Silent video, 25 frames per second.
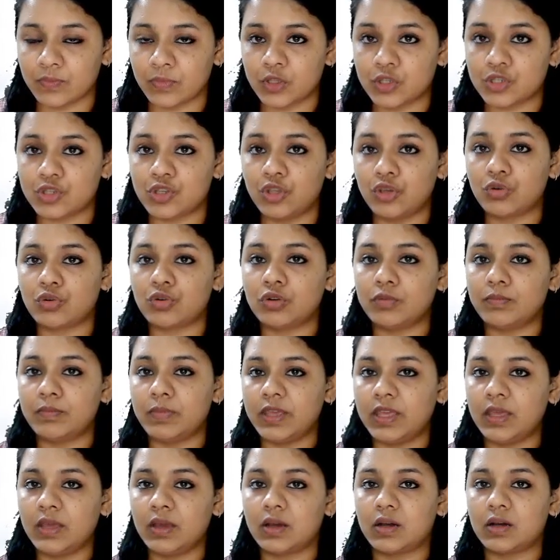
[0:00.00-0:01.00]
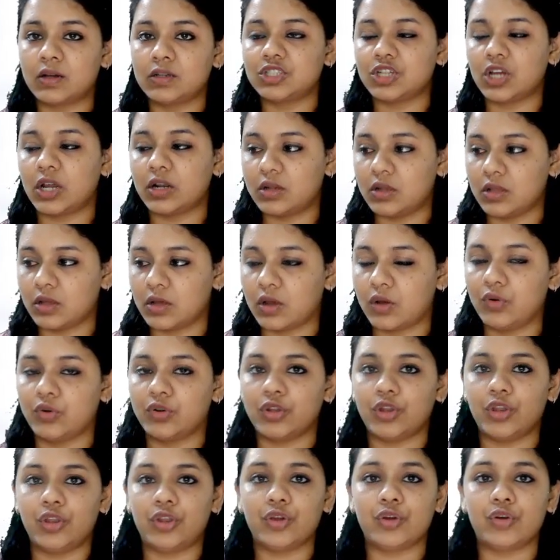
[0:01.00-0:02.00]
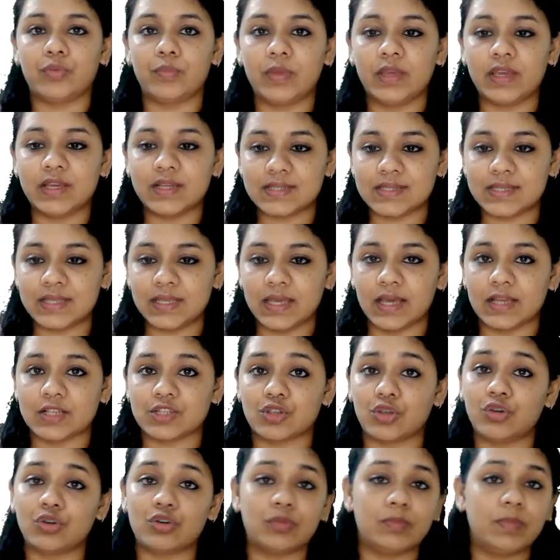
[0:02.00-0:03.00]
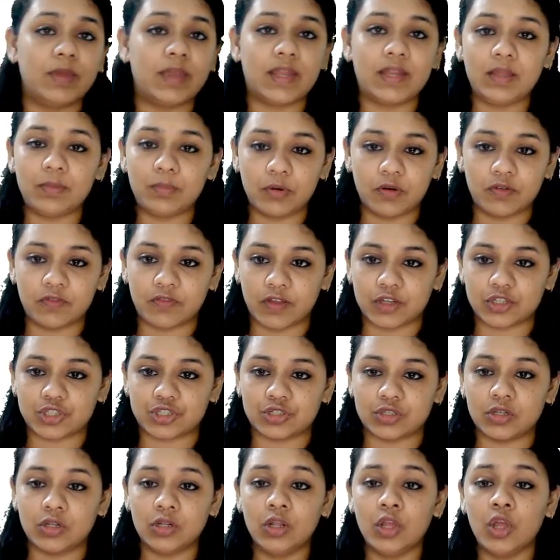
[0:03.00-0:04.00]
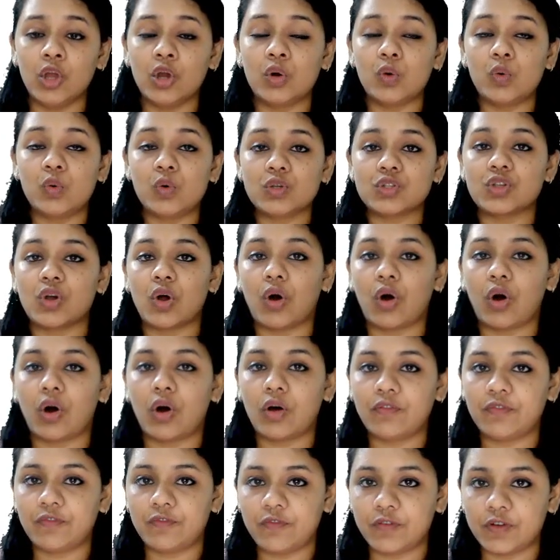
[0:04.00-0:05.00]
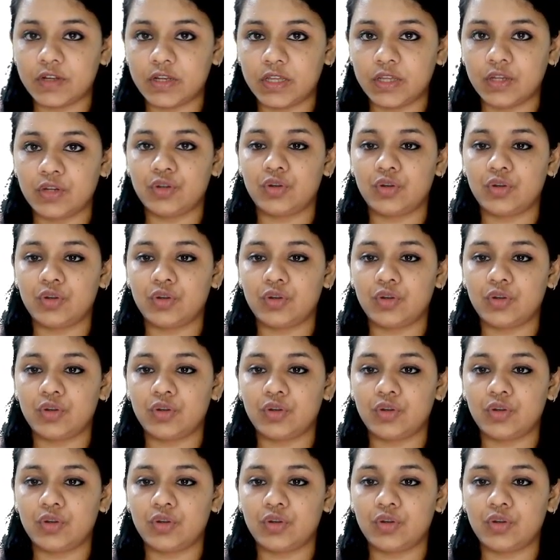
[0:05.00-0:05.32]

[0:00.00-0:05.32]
So you could be a chartered accountant, you could be a CS, or you could be any professional who's offering